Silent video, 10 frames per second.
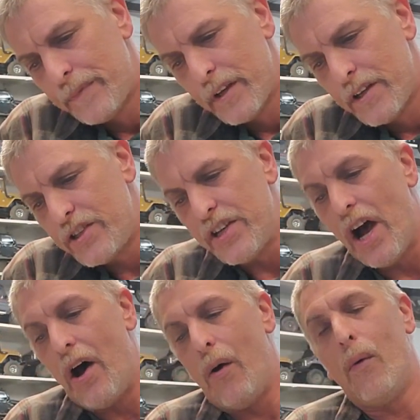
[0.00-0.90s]

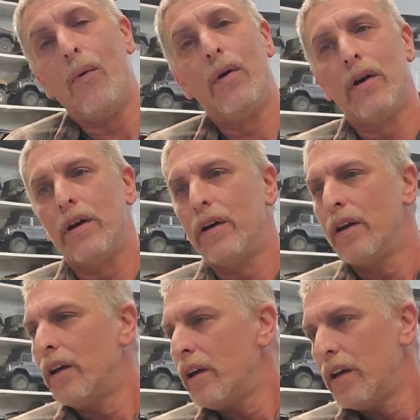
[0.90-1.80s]
So,
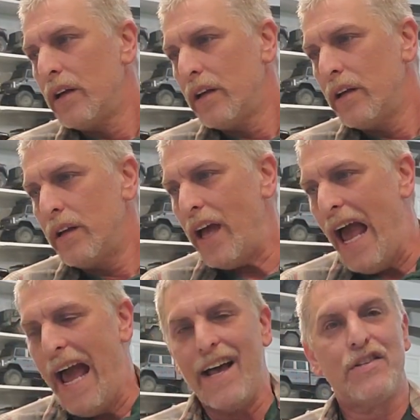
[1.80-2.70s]

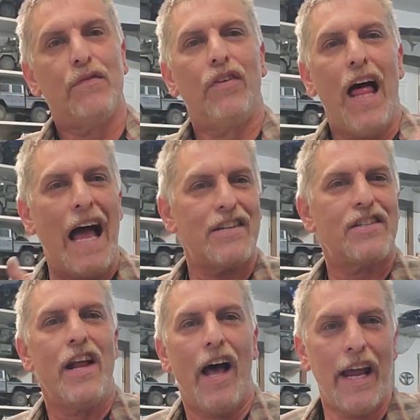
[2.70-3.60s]
as of last
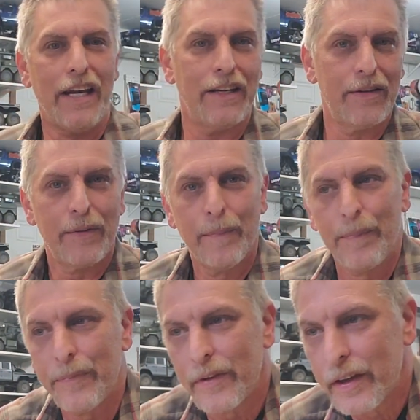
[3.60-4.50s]
night,
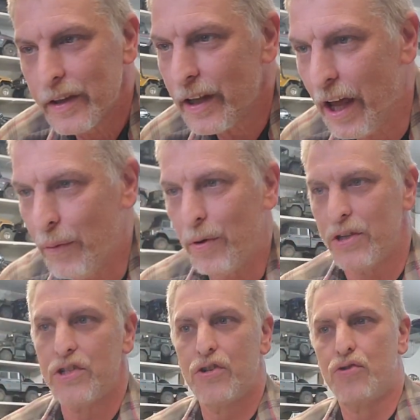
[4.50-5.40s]
It
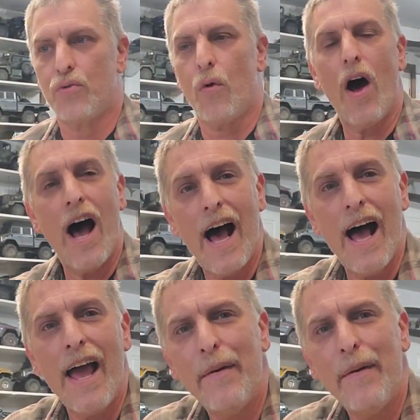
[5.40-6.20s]
was dry.